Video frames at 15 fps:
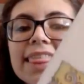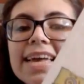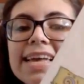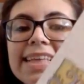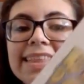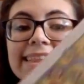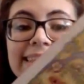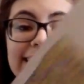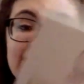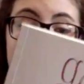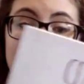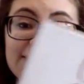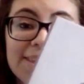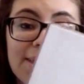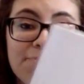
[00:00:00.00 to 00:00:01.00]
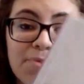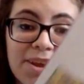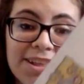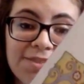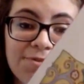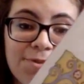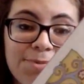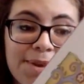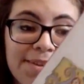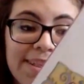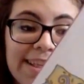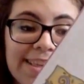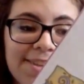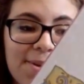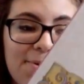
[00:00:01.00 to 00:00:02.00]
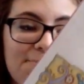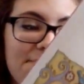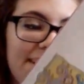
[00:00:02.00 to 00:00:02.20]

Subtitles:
this. This is actually a present for my sister,